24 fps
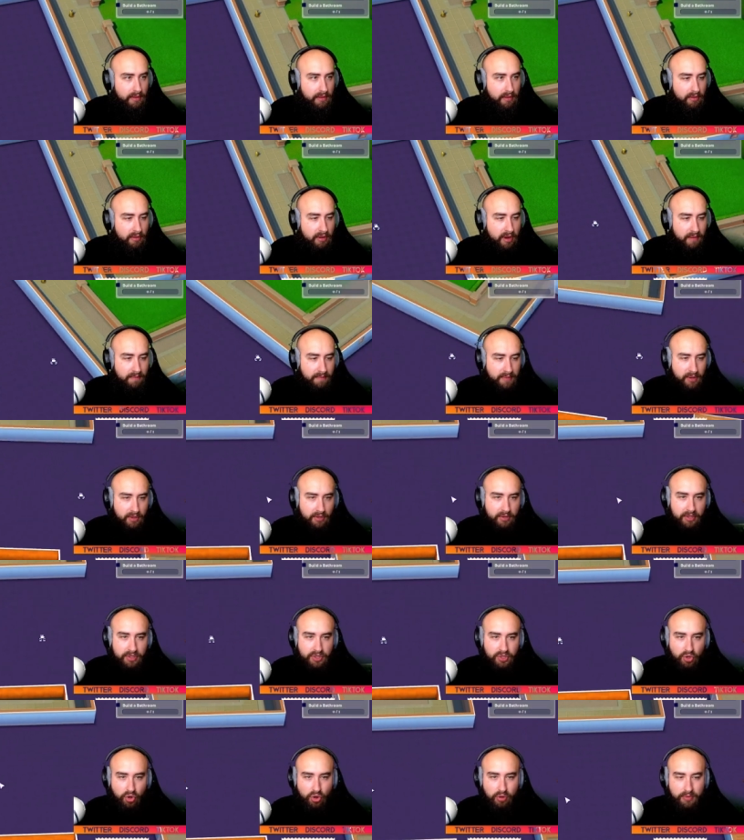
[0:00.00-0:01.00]
All right, build a
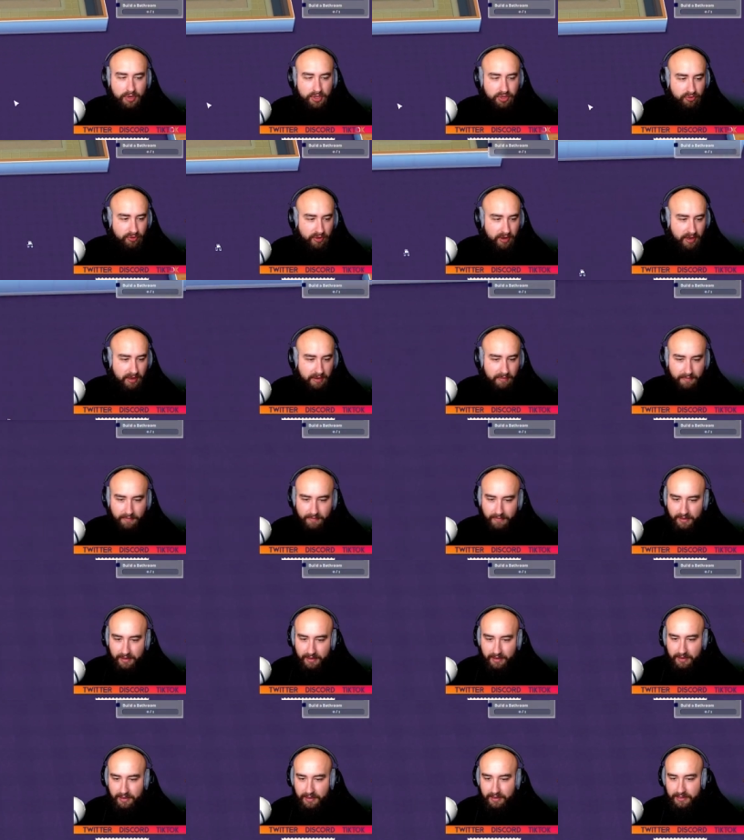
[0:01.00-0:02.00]
dormitory.
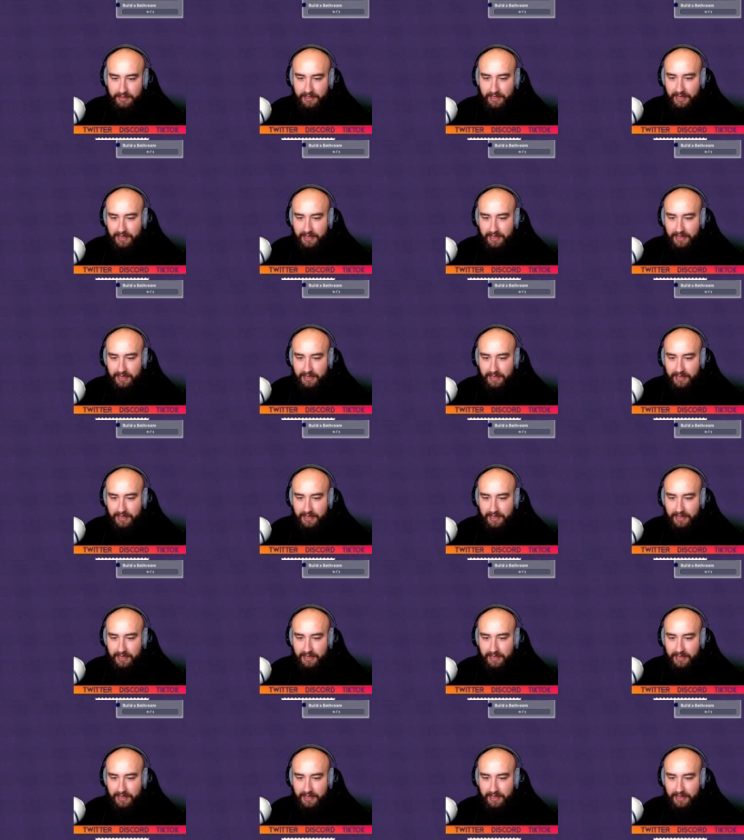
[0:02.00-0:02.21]
So